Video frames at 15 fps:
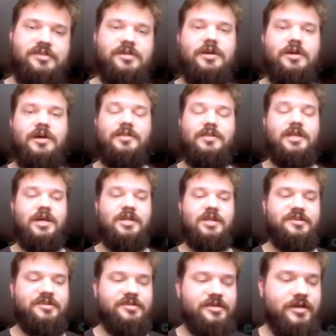this
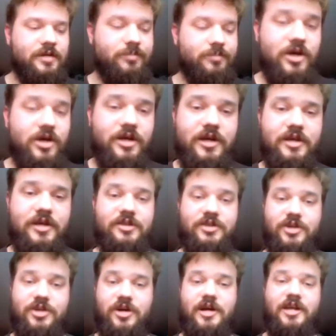product
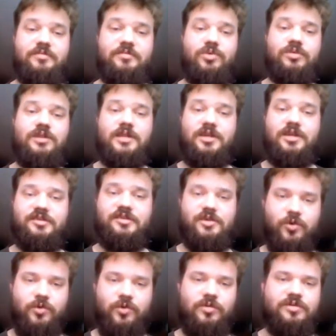targets mostly
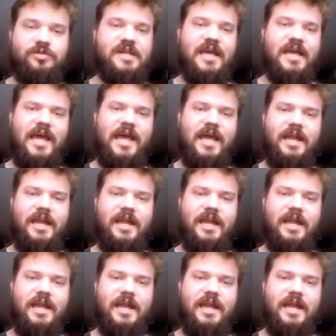schools, and